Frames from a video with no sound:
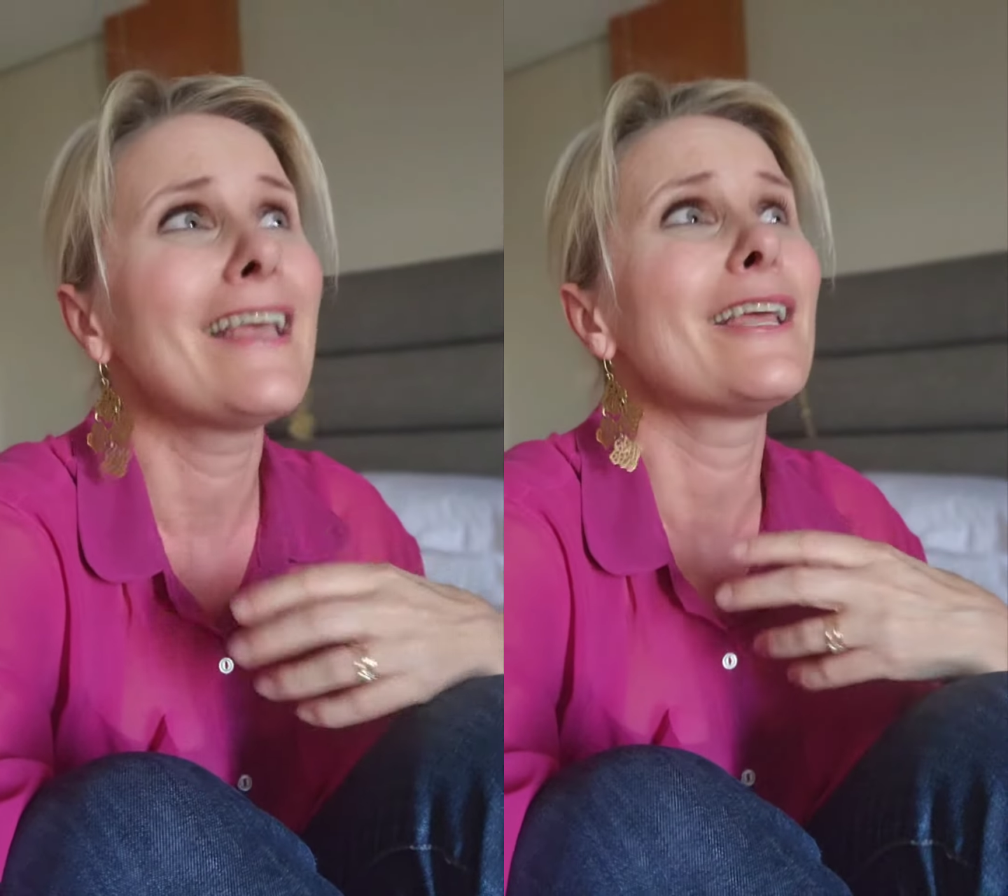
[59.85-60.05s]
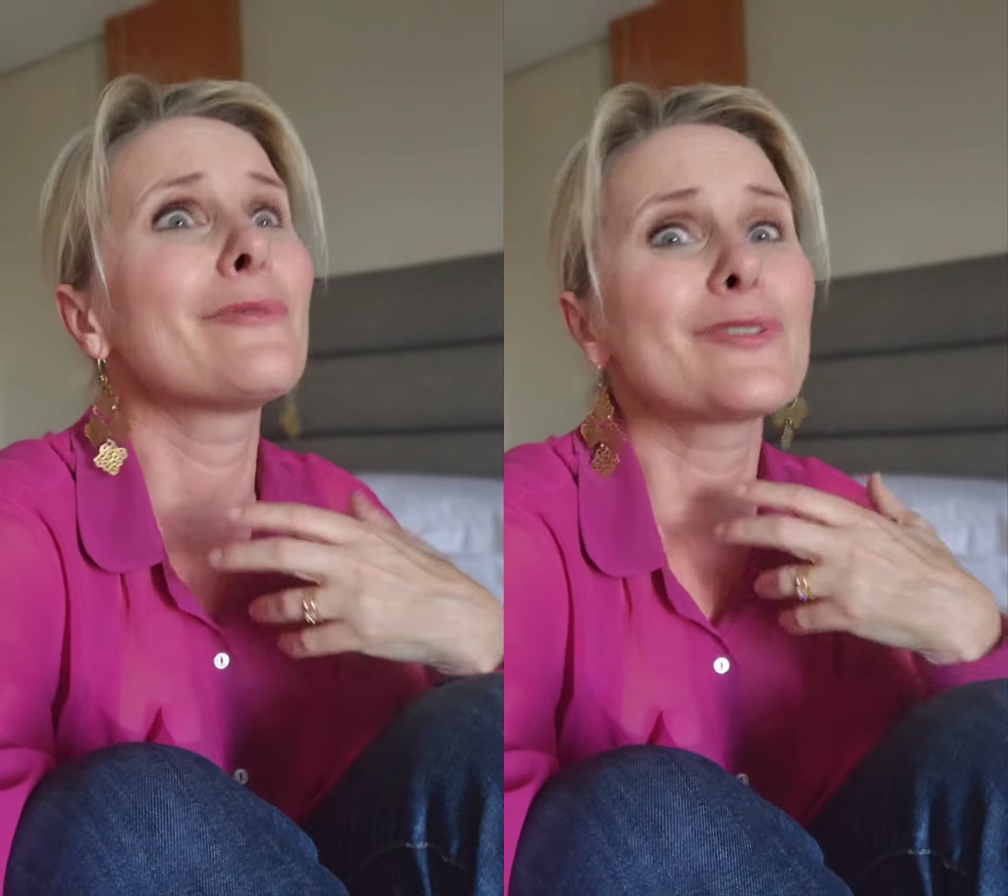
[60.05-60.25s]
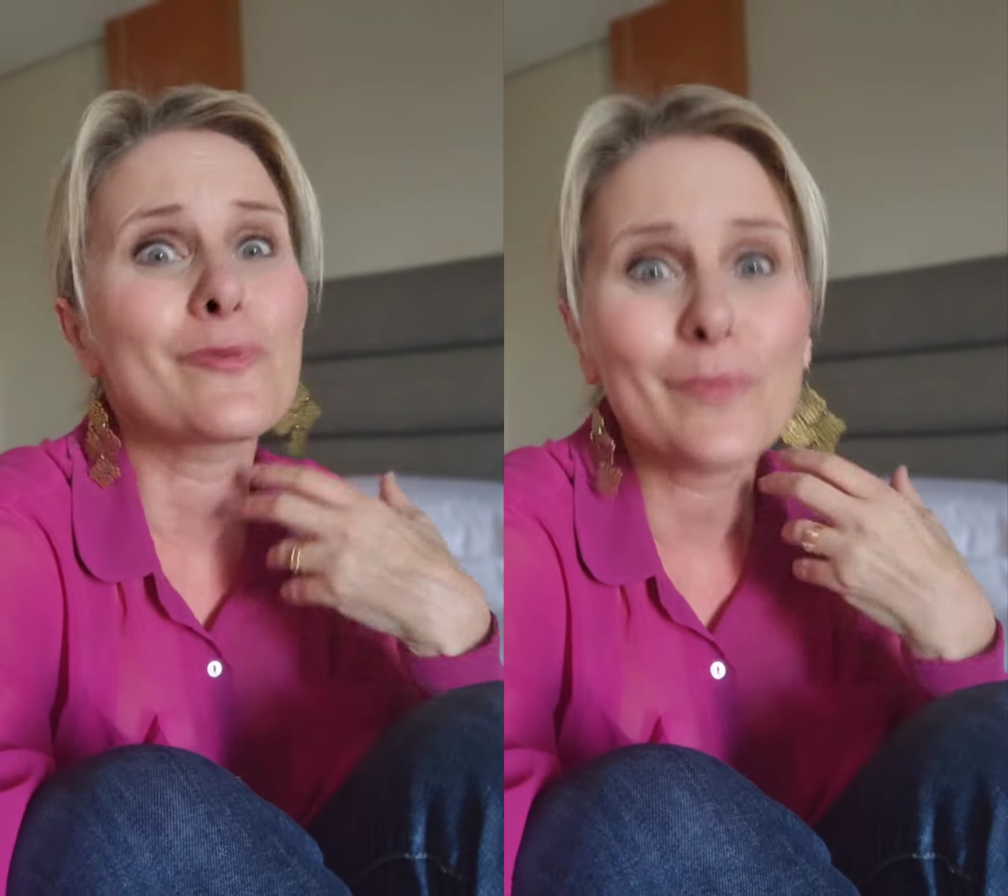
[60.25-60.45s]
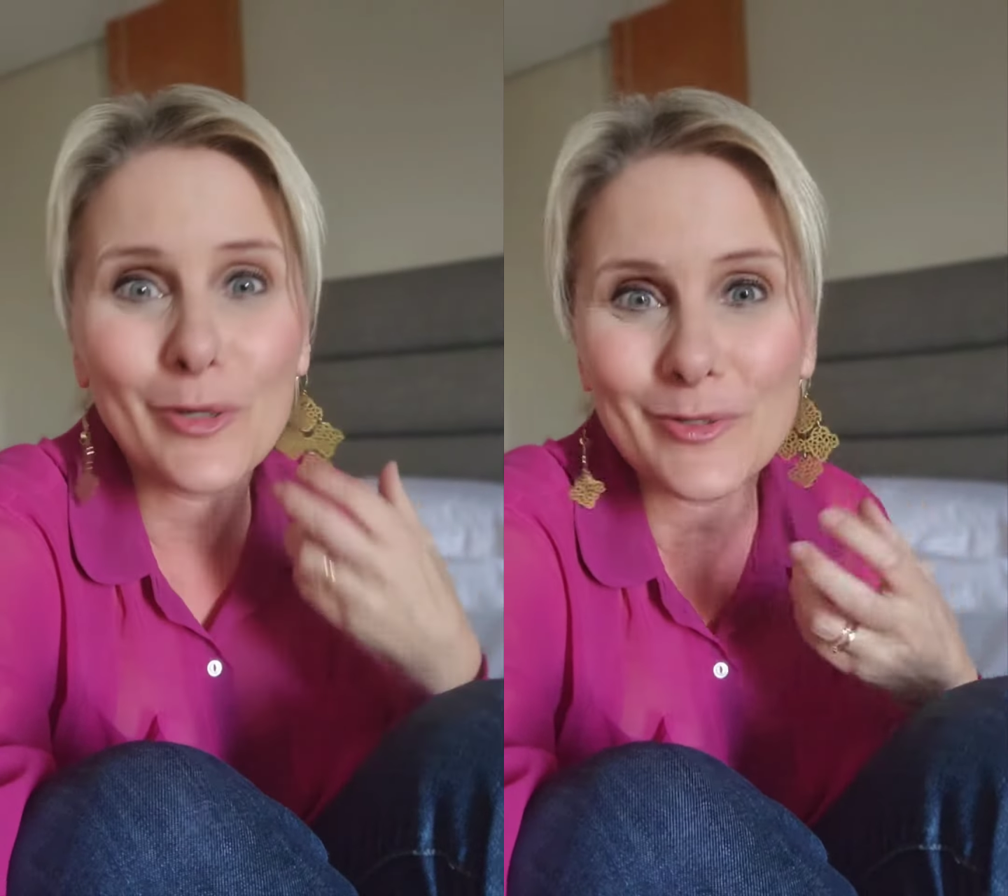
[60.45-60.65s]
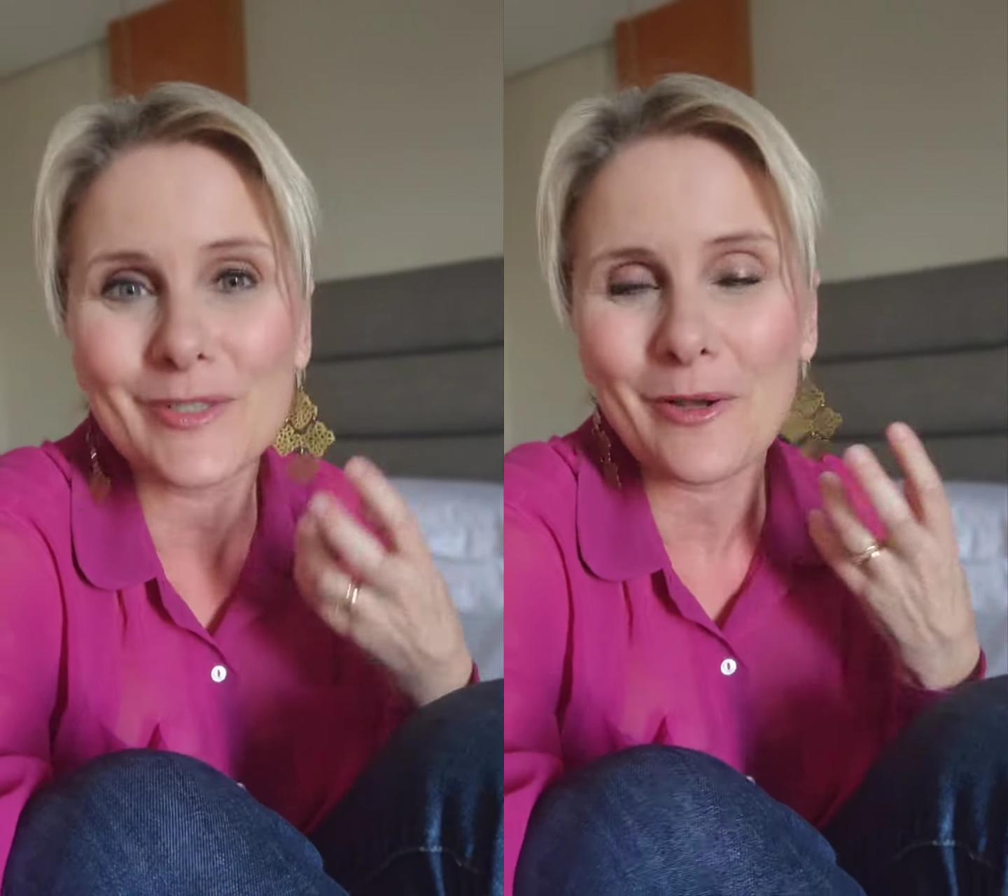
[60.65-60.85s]
It was the
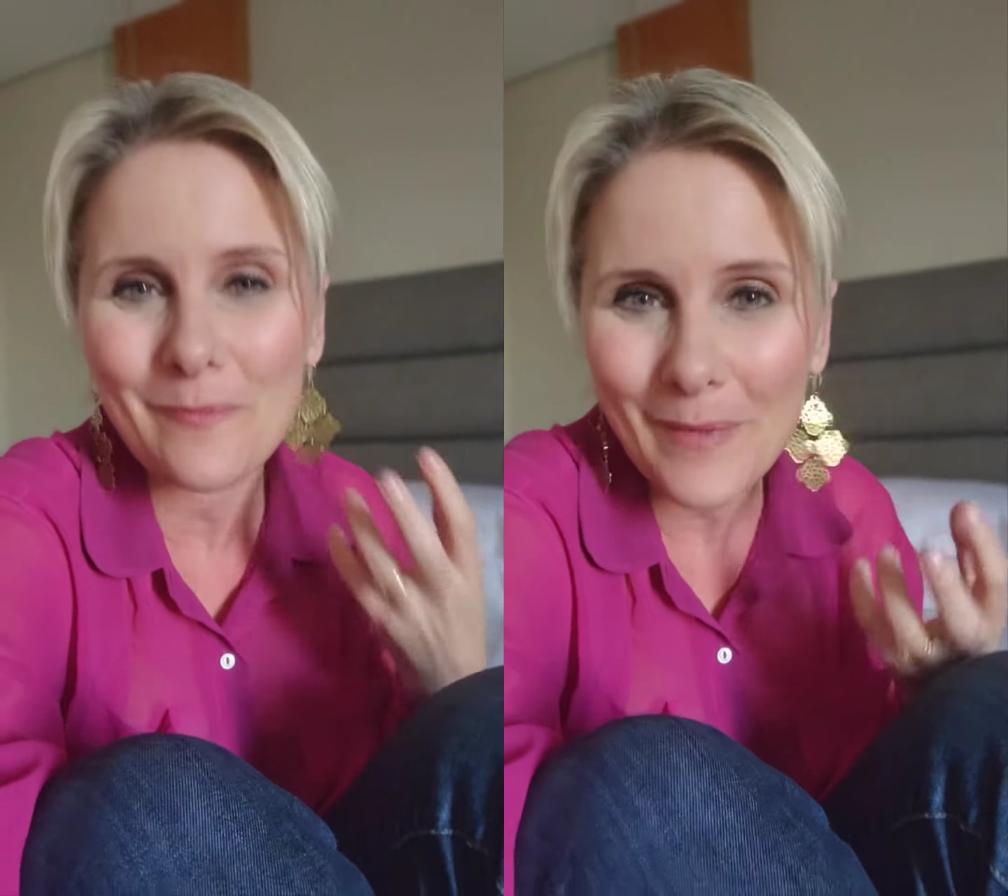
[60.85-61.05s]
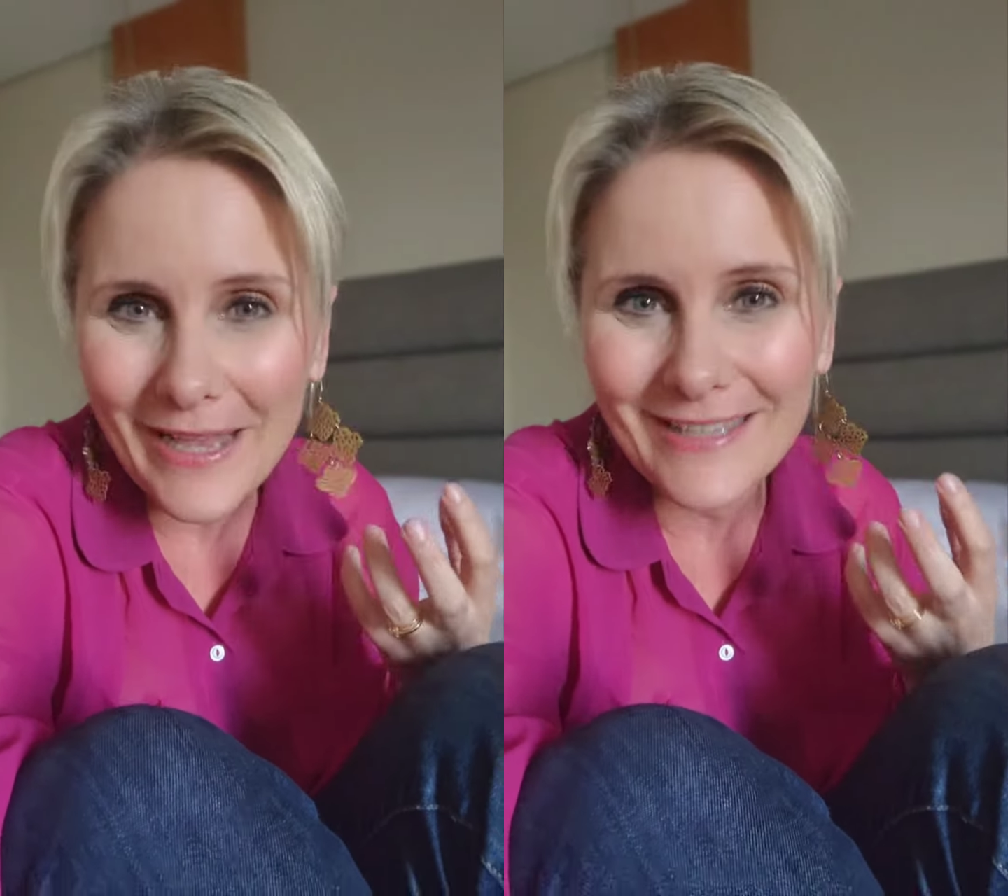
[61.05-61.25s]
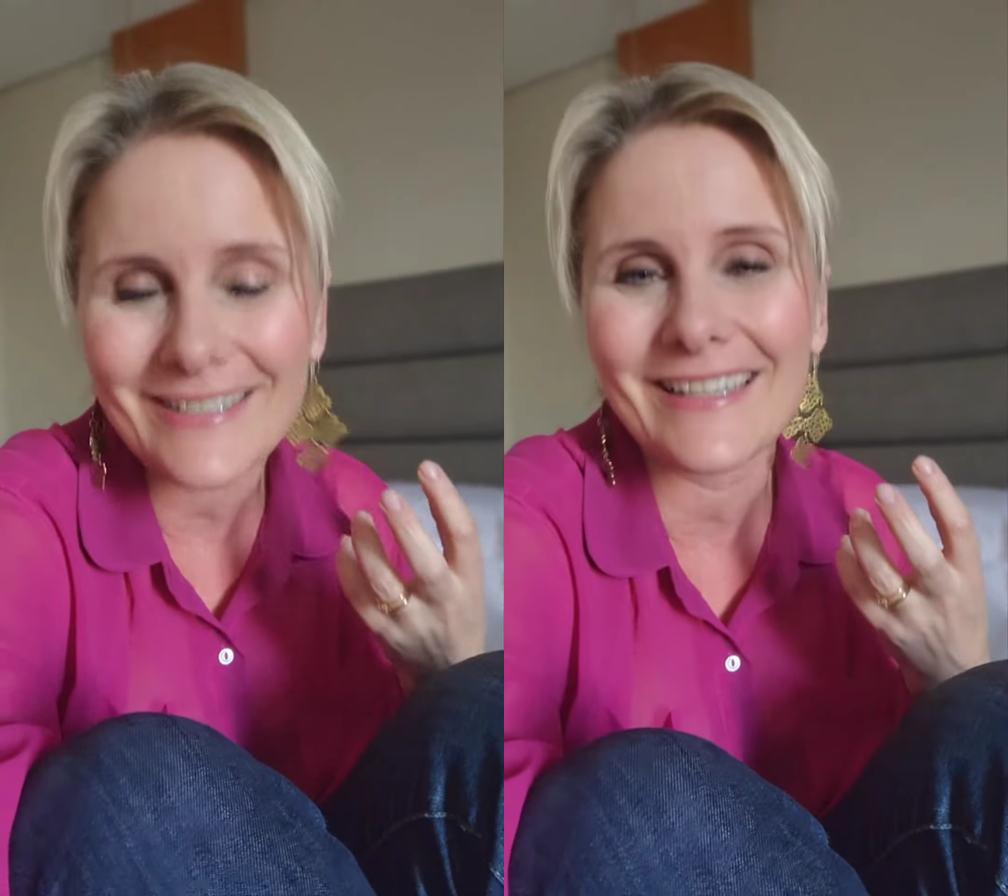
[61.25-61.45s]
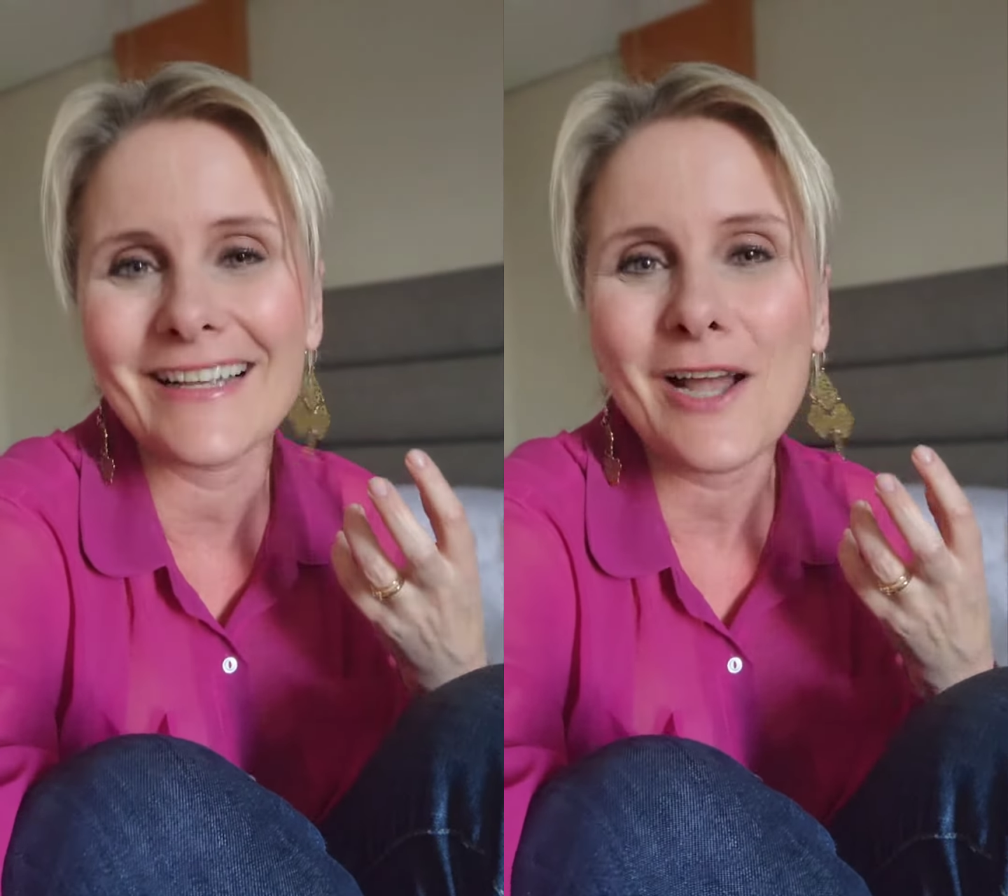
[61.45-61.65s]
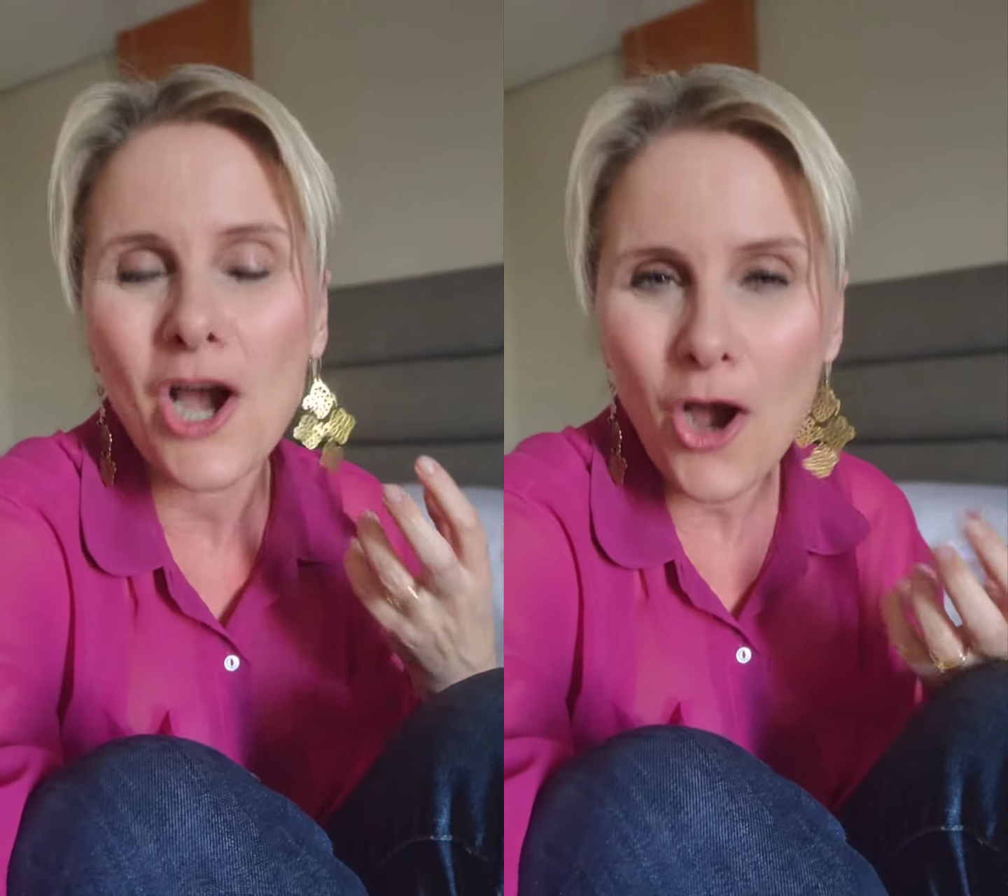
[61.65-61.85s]
most amazing